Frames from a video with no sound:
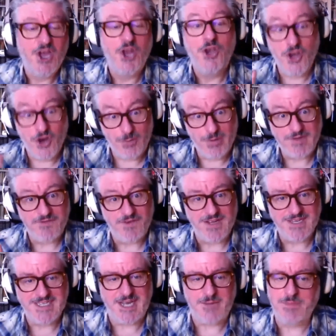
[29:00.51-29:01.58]
Nobody
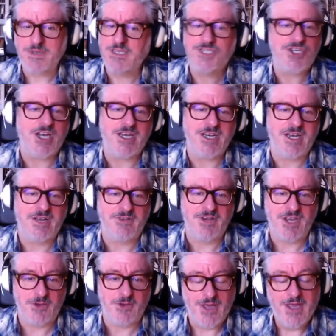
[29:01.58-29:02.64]
finds out, because Chandler never
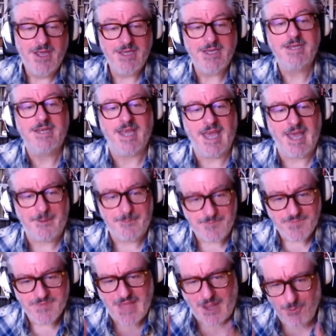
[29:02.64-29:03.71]
knew. He didn't care. That